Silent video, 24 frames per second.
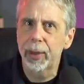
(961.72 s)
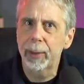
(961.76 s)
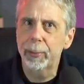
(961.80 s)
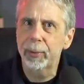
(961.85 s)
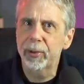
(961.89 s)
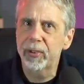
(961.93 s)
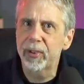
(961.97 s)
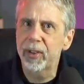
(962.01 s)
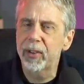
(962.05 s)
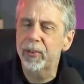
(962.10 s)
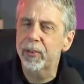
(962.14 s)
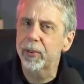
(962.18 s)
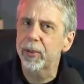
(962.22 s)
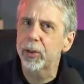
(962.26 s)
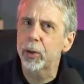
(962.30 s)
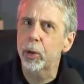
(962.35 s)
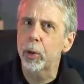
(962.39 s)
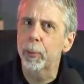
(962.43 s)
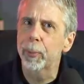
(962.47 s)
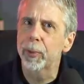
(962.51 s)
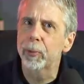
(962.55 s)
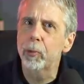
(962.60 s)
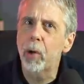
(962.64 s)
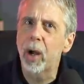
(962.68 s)
liberties and
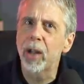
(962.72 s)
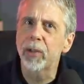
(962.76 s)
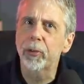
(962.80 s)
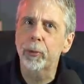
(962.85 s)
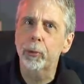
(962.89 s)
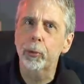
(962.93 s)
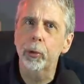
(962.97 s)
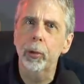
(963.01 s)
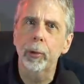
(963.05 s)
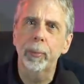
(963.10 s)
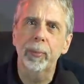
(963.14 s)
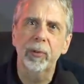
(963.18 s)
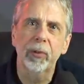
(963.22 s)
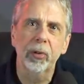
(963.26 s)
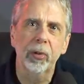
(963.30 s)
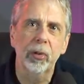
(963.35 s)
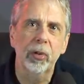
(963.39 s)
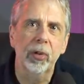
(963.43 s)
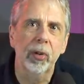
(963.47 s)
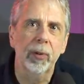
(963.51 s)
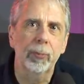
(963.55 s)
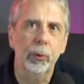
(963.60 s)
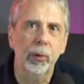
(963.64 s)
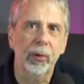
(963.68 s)
human rights groups
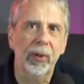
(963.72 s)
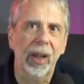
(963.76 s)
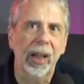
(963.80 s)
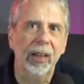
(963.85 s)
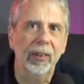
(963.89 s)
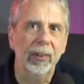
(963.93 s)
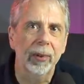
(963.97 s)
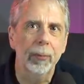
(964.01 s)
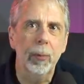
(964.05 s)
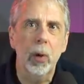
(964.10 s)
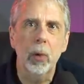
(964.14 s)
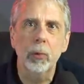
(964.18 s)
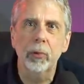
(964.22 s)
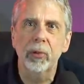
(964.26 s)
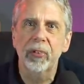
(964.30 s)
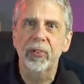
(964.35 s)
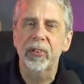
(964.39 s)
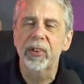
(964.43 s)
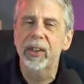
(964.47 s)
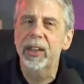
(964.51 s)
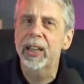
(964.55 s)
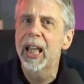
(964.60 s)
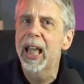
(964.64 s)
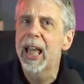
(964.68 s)
such as Protect
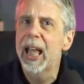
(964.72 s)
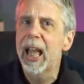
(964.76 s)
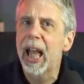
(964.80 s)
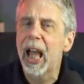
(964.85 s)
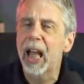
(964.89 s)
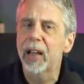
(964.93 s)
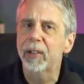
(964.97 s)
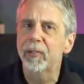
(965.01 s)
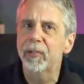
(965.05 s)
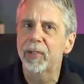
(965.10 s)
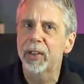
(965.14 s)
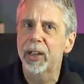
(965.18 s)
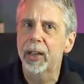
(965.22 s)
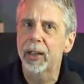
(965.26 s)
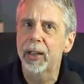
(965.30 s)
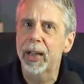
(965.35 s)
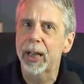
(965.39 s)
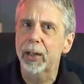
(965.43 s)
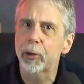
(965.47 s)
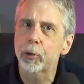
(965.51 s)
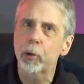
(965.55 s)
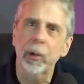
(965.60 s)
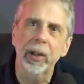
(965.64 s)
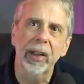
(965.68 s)
Democracy and the
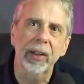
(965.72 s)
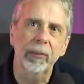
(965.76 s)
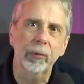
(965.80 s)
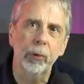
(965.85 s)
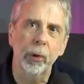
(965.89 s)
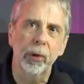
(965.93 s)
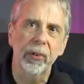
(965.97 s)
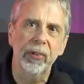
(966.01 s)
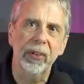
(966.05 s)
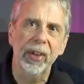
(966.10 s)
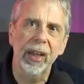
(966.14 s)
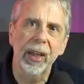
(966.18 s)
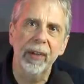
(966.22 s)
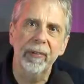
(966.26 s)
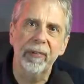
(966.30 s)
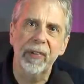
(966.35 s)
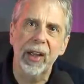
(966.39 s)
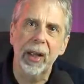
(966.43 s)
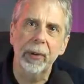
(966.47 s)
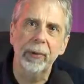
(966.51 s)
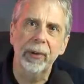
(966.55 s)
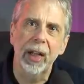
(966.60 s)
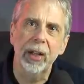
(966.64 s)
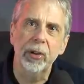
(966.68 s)
Electronic Frontier
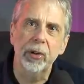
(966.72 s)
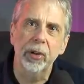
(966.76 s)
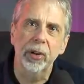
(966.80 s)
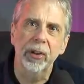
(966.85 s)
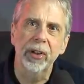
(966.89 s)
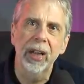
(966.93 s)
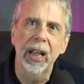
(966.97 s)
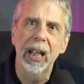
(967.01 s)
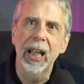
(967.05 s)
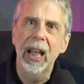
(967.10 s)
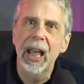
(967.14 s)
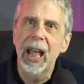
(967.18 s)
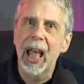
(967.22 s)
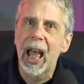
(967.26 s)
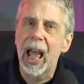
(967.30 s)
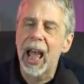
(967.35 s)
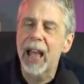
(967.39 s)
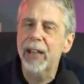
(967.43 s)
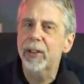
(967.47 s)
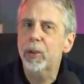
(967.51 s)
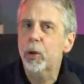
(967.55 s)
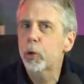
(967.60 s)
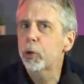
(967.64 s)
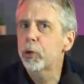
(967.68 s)
Foundation
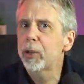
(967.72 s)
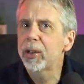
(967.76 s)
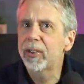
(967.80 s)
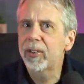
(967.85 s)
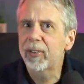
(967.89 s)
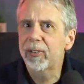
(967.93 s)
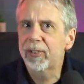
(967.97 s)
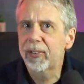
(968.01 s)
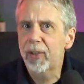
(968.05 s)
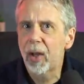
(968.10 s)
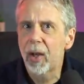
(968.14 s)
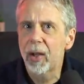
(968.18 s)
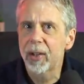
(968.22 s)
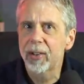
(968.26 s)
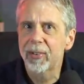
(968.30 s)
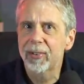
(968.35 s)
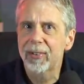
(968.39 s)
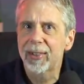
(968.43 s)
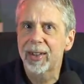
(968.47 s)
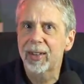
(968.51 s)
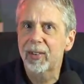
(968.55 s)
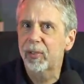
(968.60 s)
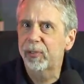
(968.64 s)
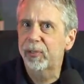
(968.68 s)
had
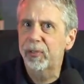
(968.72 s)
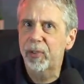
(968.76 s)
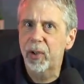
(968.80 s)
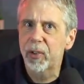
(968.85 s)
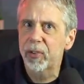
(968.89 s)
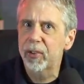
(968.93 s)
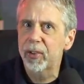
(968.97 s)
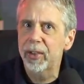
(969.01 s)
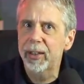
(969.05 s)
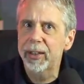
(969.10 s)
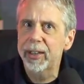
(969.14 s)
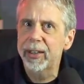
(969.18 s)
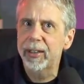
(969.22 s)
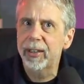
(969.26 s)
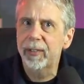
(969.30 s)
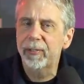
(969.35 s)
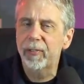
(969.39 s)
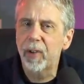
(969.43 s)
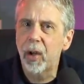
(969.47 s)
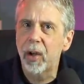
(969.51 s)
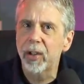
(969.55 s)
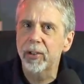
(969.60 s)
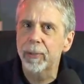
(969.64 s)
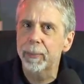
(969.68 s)
criticised its fuzzily
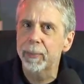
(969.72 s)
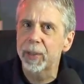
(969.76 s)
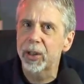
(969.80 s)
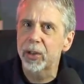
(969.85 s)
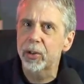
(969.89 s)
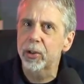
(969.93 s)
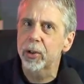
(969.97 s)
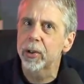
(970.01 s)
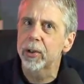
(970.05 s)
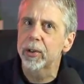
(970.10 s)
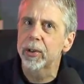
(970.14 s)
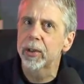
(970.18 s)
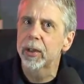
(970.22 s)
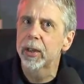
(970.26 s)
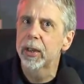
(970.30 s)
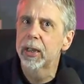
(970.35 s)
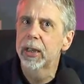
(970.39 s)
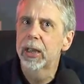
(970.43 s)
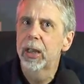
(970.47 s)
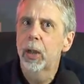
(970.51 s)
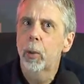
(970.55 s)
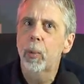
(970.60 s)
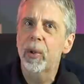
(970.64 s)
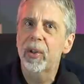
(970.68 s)
defined mission,
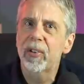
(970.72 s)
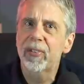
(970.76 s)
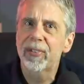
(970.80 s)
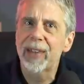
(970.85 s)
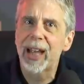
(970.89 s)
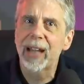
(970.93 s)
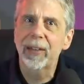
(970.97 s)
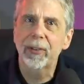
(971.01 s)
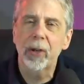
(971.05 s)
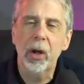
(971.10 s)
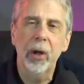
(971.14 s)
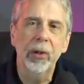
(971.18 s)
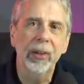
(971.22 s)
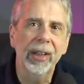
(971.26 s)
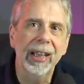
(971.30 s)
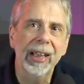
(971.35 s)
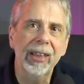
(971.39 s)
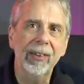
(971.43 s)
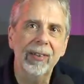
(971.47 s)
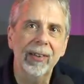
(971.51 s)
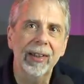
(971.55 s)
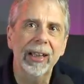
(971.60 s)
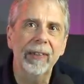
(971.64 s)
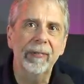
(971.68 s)
which sat
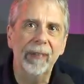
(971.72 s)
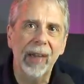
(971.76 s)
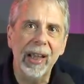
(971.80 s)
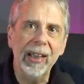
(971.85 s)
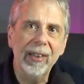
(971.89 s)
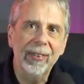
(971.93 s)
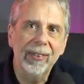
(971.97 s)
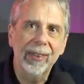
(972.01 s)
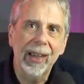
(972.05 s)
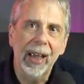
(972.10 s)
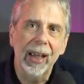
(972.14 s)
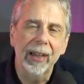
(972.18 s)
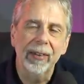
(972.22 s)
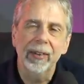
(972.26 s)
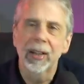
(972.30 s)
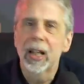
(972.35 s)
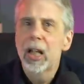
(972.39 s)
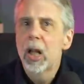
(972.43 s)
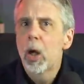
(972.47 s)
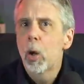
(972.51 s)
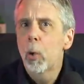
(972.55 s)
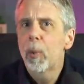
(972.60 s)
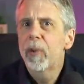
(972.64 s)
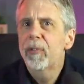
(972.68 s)
uneasily, they said,
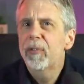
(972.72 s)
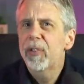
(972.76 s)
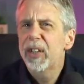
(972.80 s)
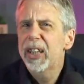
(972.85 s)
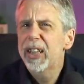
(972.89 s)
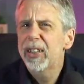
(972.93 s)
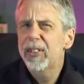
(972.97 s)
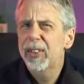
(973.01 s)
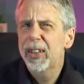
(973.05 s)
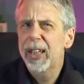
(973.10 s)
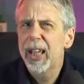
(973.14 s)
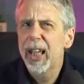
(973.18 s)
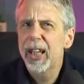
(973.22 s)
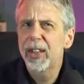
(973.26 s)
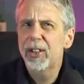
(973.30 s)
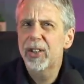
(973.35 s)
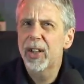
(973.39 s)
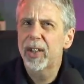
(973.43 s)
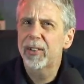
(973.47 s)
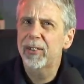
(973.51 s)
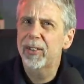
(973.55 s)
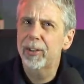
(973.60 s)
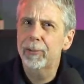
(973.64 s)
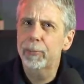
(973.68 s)
with the
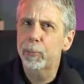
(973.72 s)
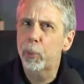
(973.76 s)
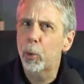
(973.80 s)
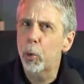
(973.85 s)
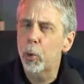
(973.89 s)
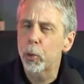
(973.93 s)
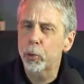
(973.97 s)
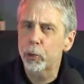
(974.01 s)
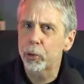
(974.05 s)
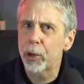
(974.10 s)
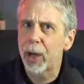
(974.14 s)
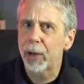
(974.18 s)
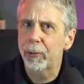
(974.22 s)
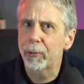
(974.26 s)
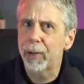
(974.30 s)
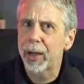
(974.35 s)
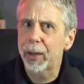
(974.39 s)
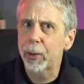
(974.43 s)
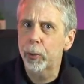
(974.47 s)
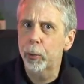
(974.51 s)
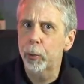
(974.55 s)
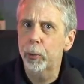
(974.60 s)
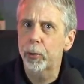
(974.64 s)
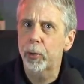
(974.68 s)
DHS's poor track
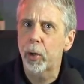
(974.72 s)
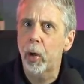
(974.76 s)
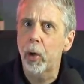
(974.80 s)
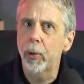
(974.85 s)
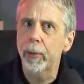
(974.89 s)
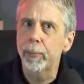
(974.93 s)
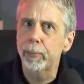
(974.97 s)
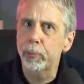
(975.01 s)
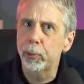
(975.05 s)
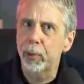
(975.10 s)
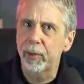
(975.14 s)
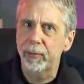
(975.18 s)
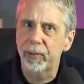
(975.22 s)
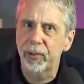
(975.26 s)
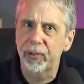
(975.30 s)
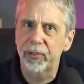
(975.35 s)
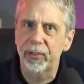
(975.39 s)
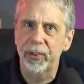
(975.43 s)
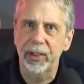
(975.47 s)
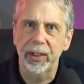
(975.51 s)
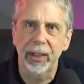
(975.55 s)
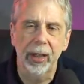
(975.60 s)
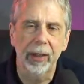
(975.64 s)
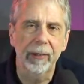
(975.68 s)
record on
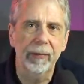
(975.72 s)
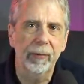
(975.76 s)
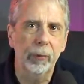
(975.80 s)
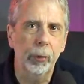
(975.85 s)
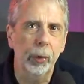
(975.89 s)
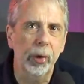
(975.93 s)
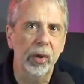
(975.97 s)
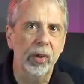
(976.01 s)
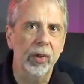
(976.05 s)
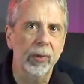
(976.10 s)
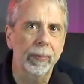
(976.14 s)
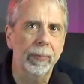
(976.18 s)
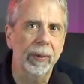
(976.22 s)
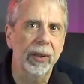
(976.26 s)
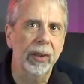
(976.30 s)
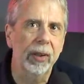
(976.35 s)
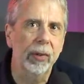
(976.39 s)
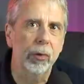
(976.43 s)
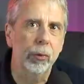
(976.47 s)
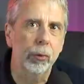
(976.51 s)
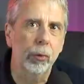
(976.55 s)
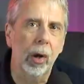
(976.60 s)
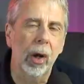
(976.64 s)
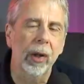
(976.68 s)
privacy and free
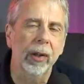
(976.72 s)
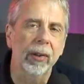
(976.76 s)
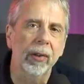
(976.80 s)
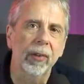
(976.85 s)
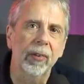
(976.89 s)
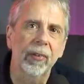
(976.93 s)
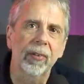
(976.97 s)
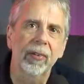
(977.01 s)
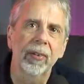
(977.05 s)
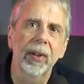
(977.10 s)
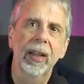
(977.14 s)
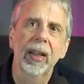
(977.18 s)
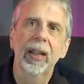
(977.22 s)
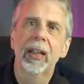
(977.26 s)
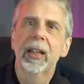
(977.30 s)
speech rights.